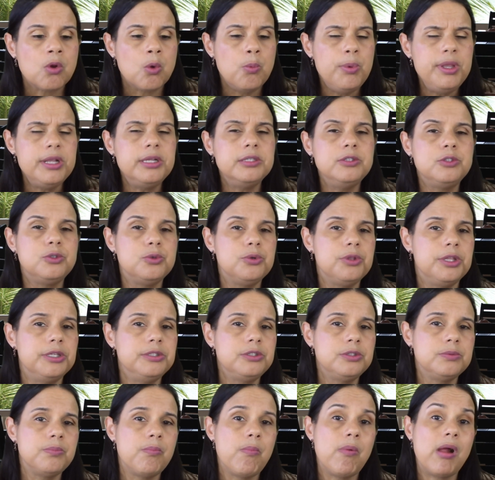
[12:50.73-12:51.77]
We can do
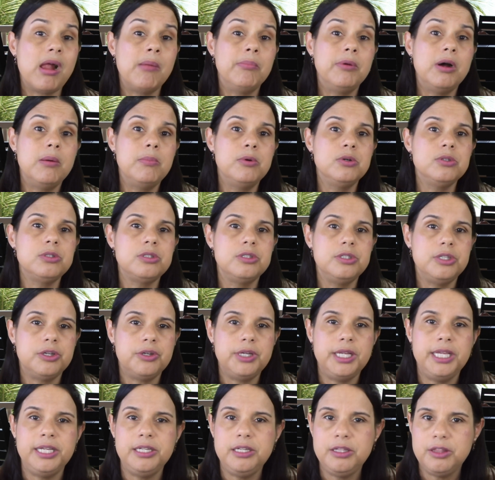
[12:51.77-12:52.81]
this. I'm almost
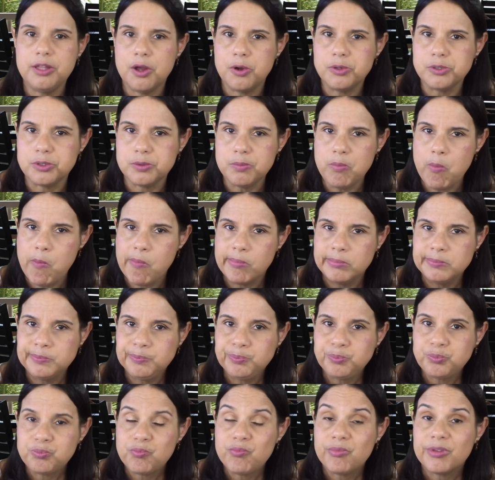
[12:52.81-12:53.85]
near 80,000,
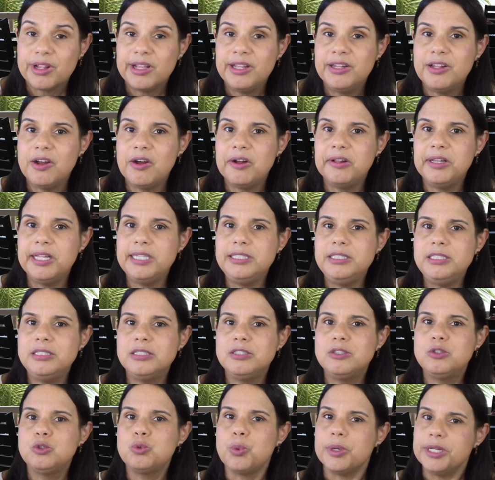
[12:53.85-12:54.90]
and all I need
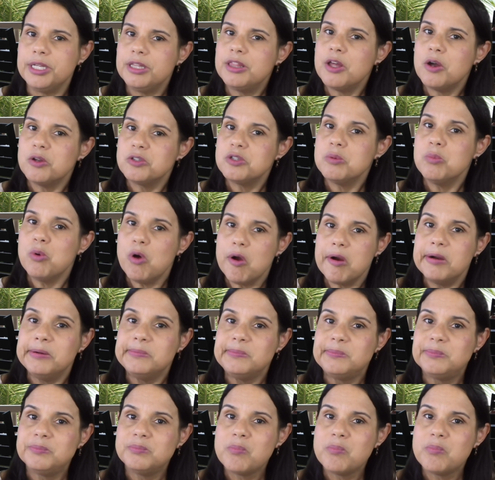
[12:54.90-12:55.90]
is 20,000 more.